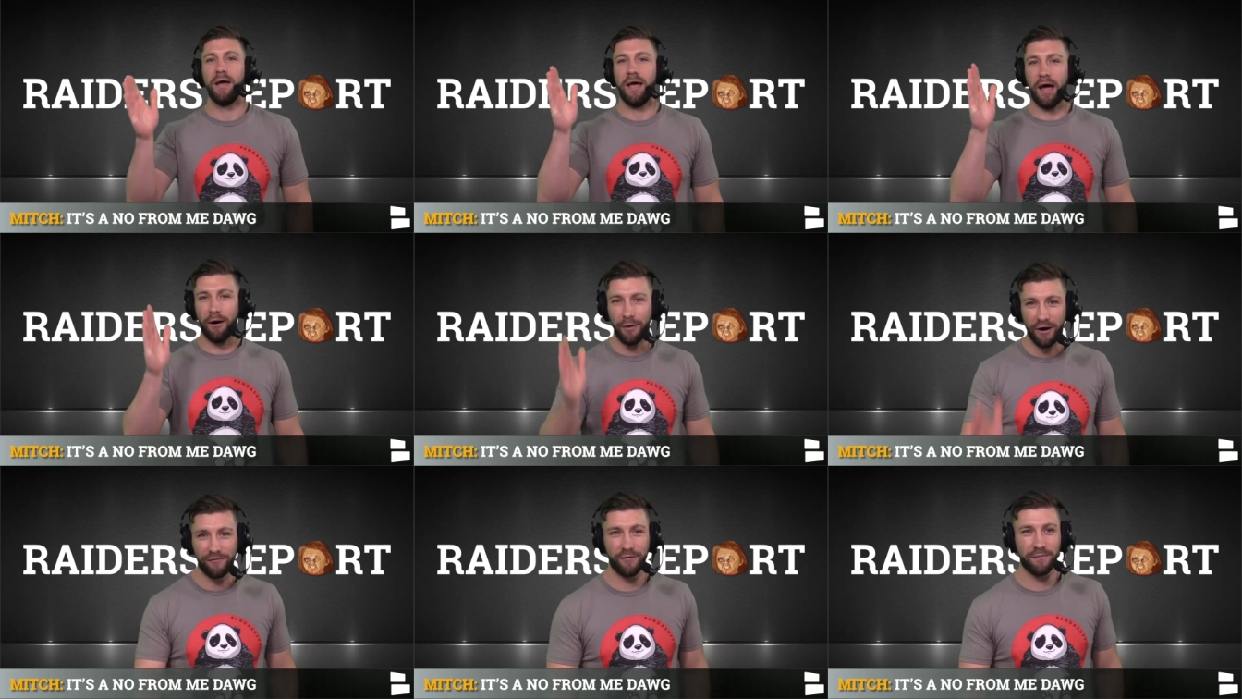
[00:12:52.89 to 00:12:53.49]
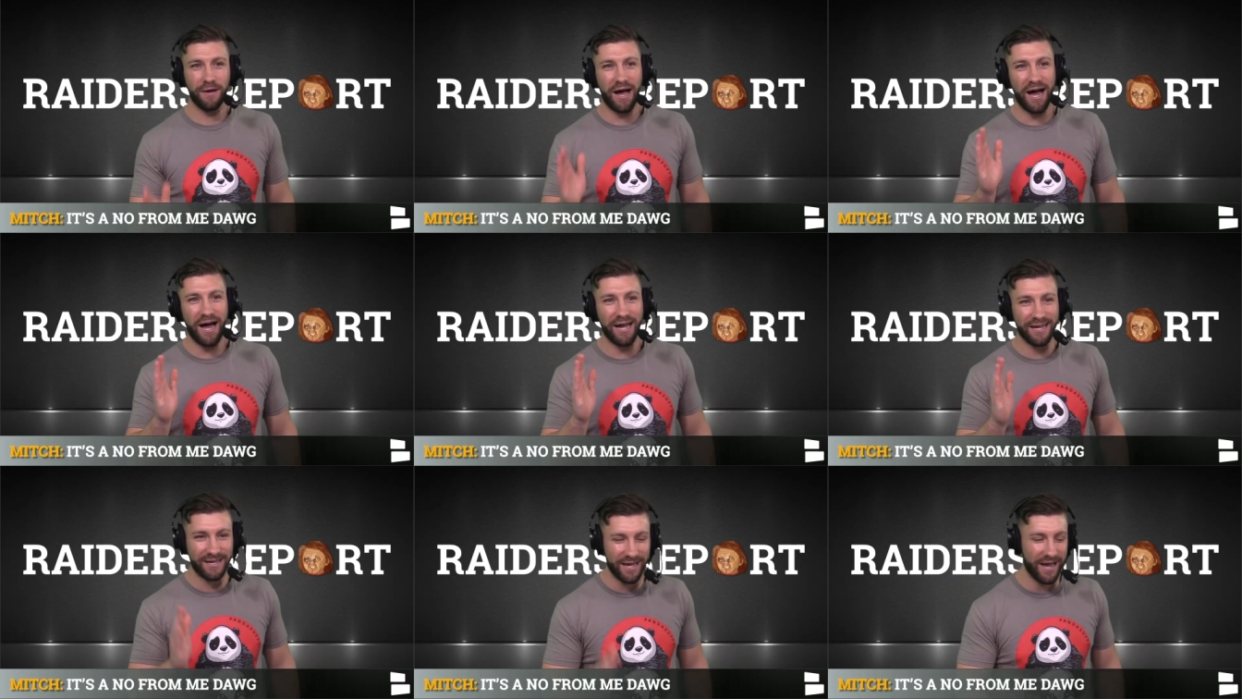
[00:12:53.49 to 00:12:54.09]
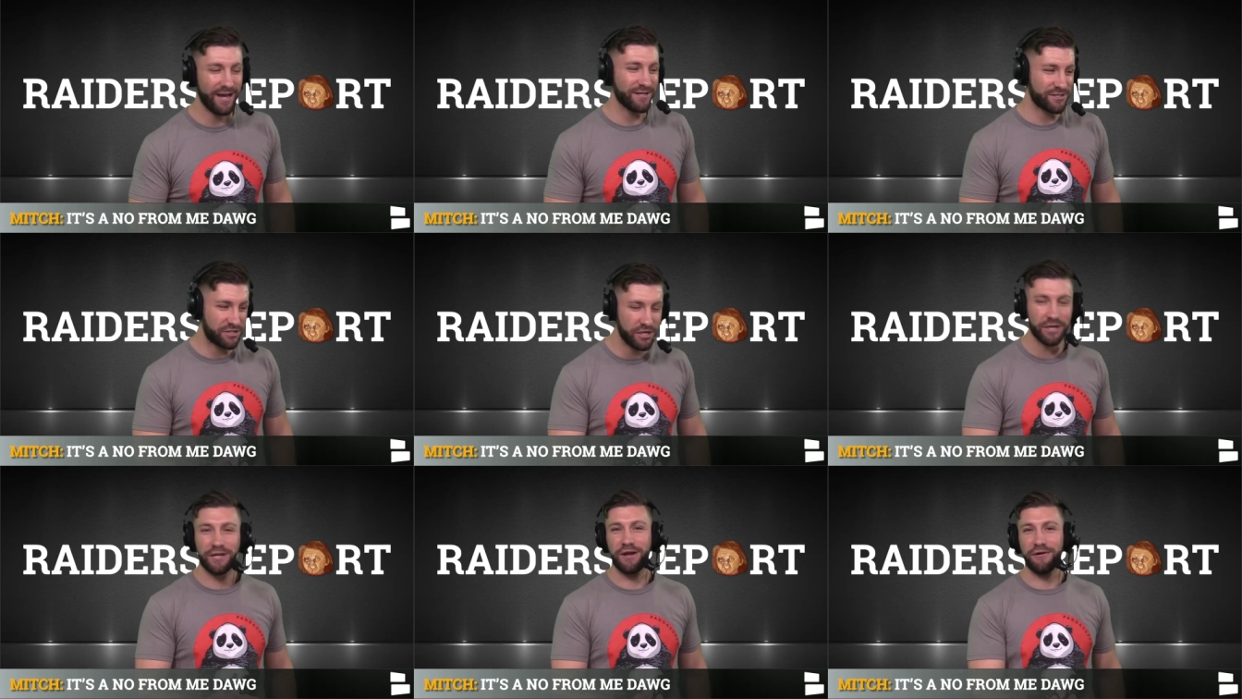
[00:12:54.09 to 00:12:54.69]
However, I can't
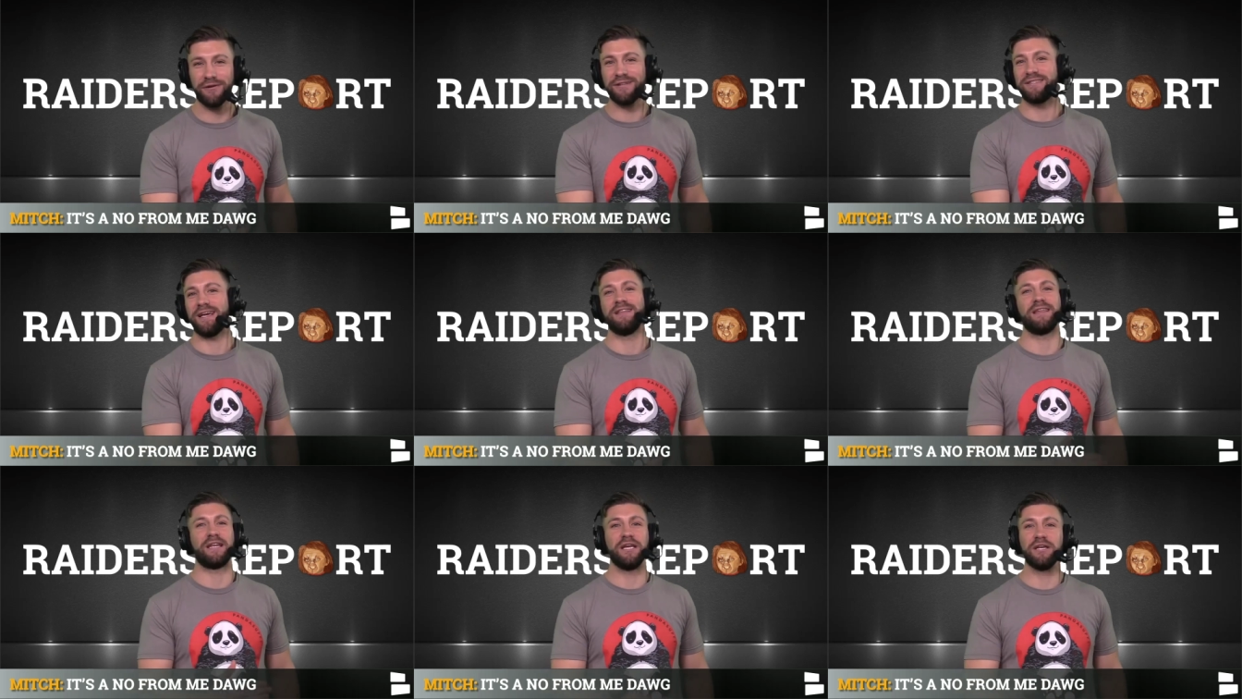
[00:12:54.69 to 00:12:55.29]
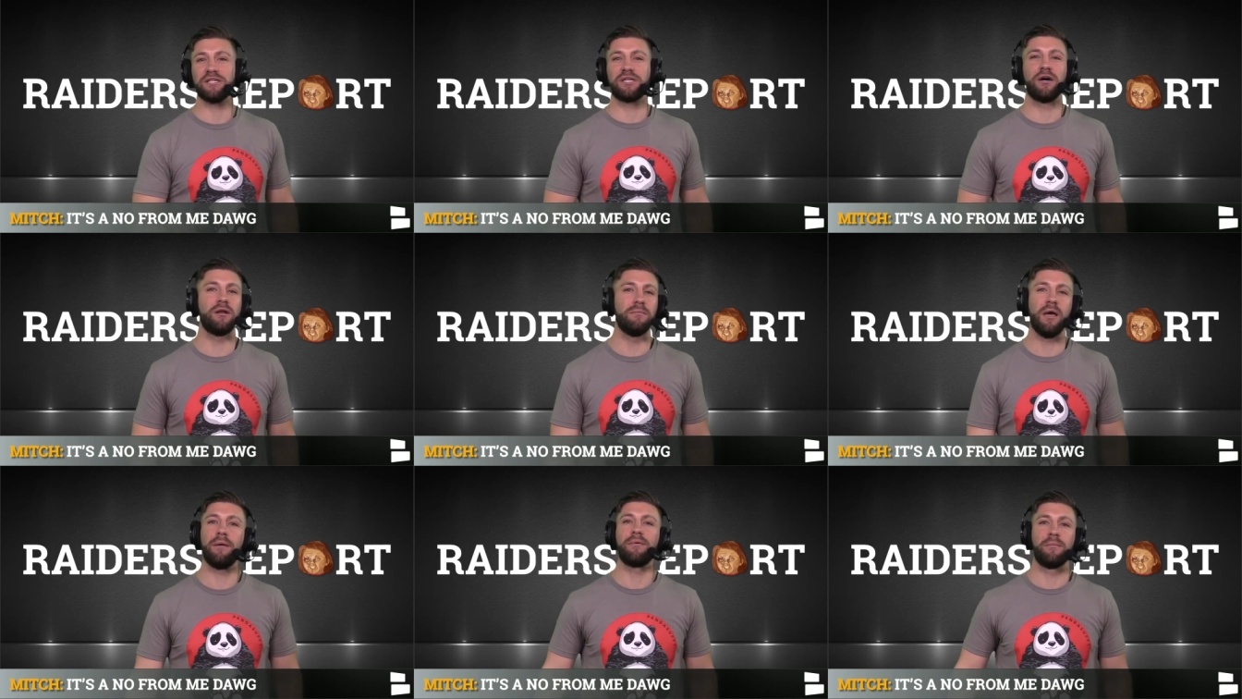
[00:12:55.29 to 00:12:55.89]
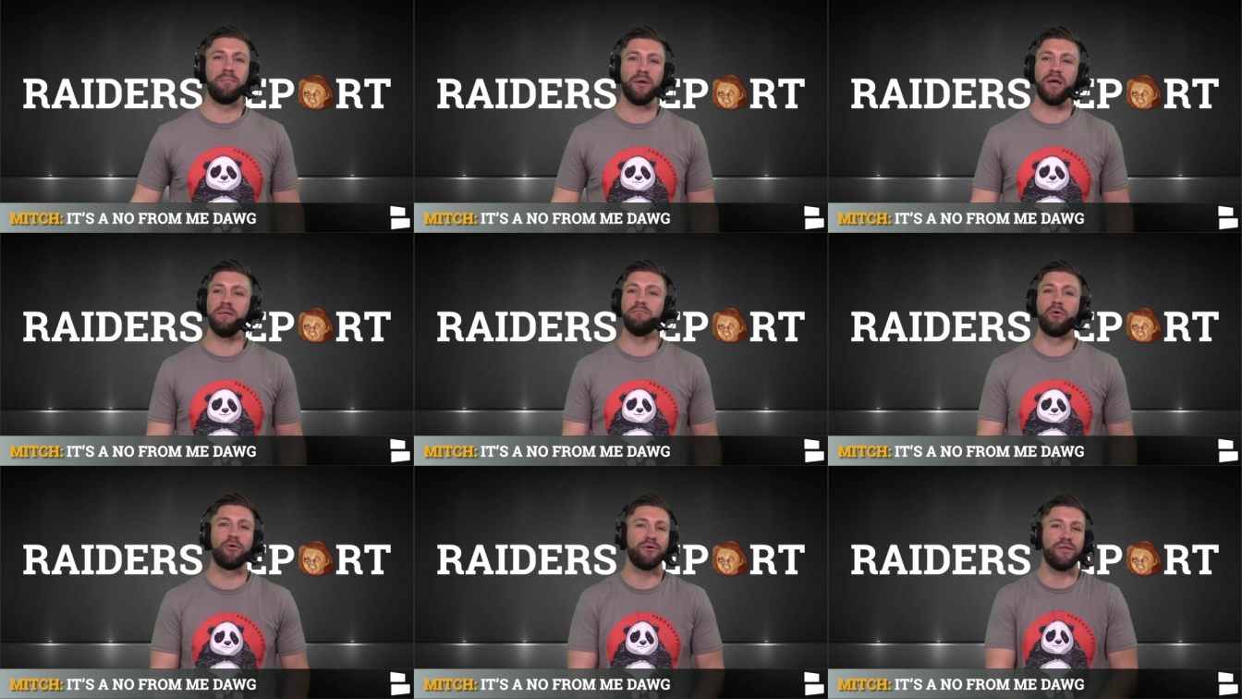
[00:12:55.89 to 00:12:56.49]
sit here and say that he is going to be able to play
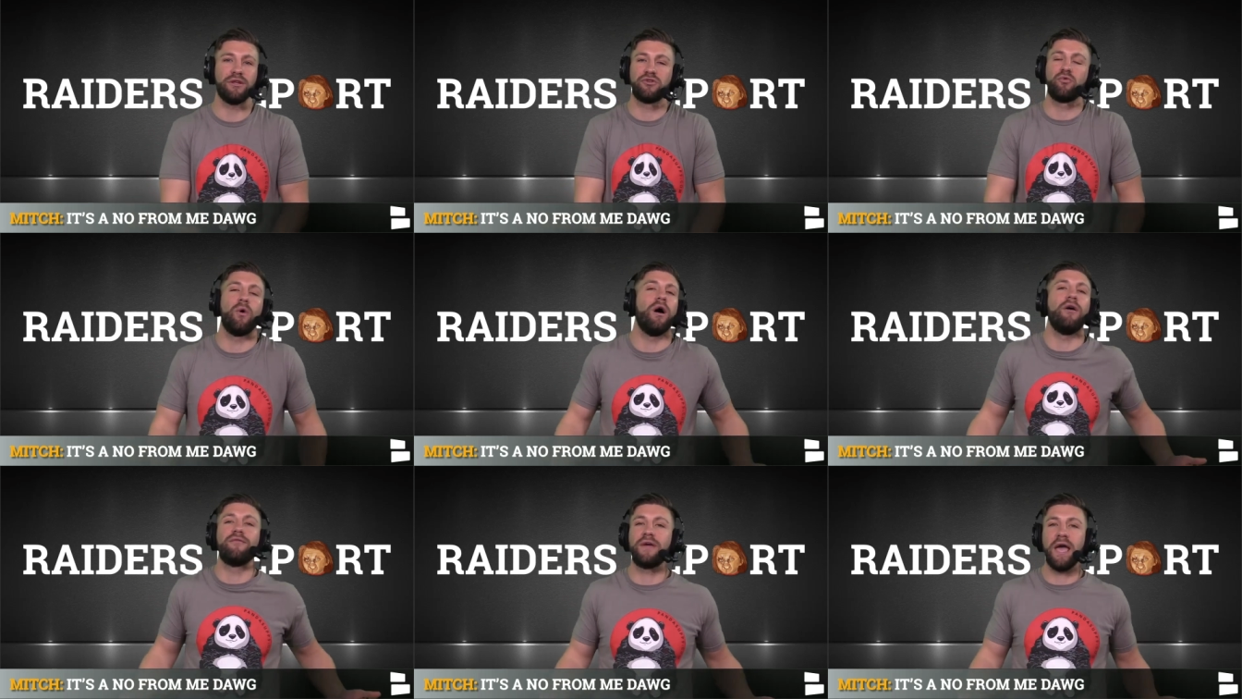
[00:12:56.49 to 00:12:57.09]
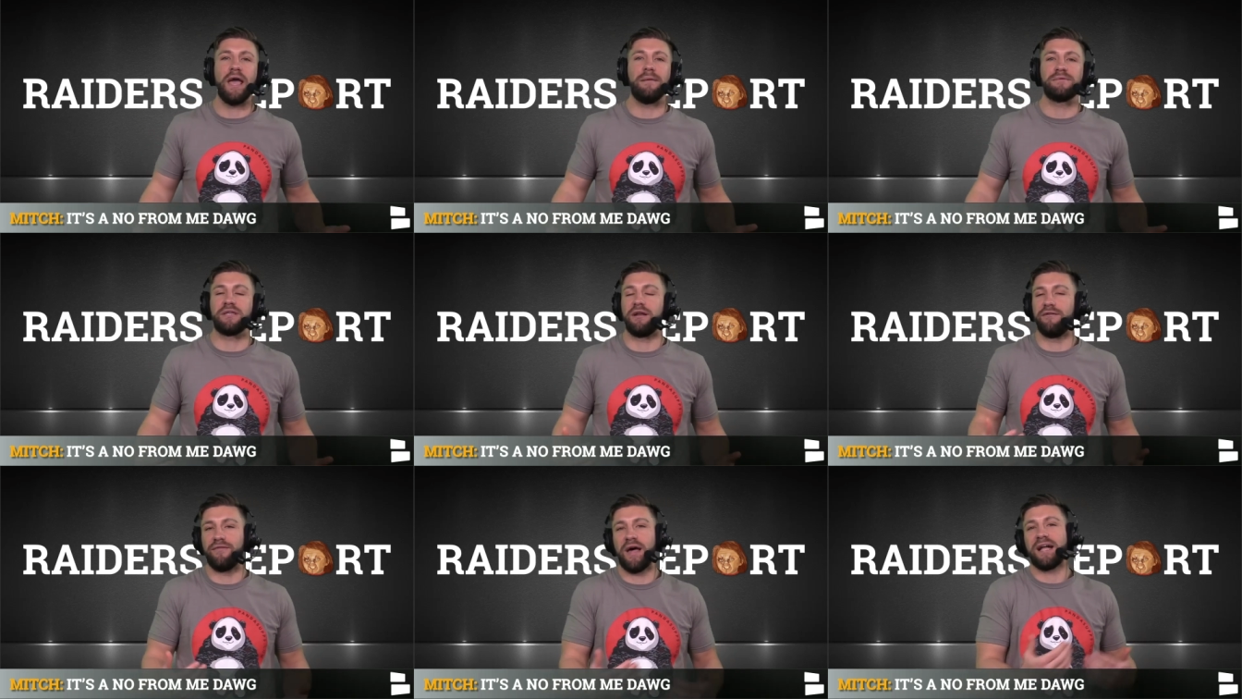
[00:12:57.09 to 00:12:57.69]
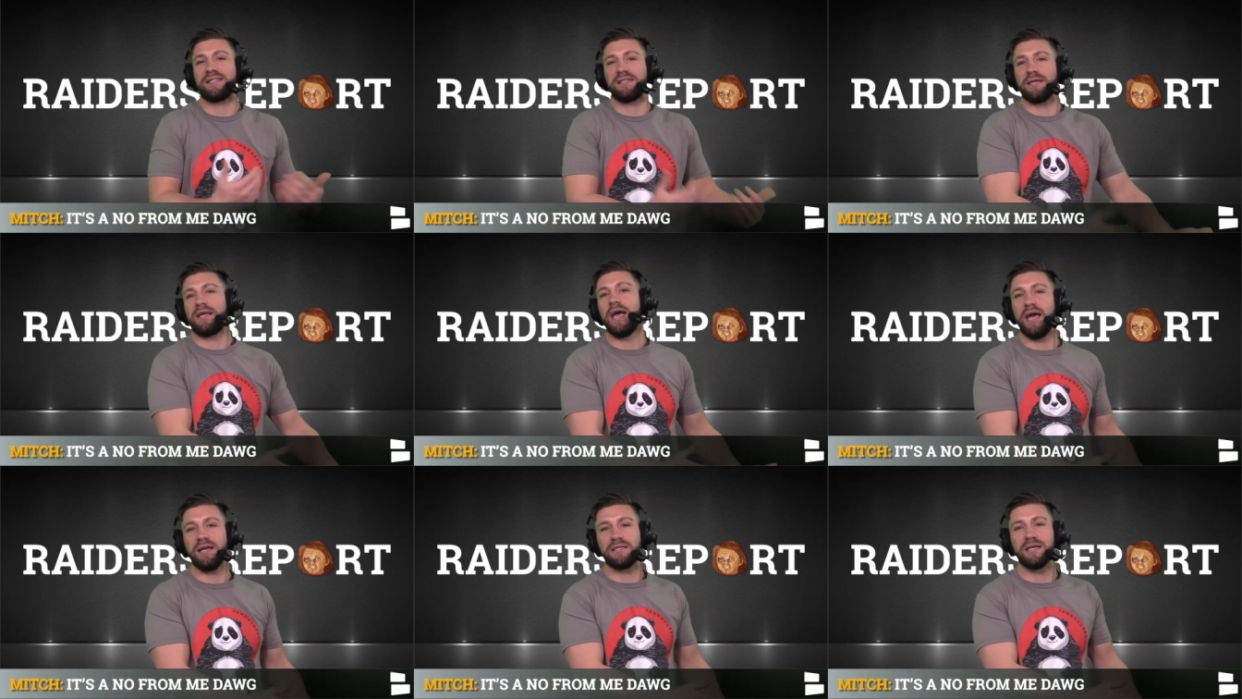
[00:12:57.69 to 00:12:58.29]
more than 12 games, and if that's the
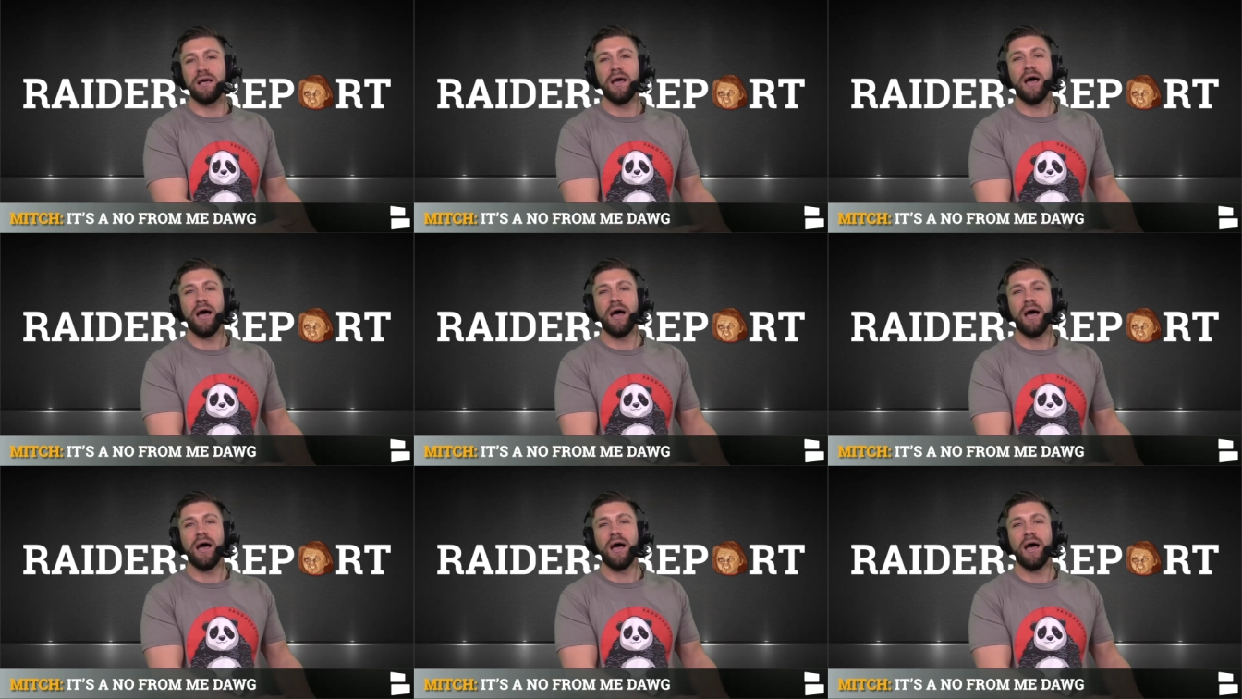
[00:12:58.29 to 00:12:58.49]
case,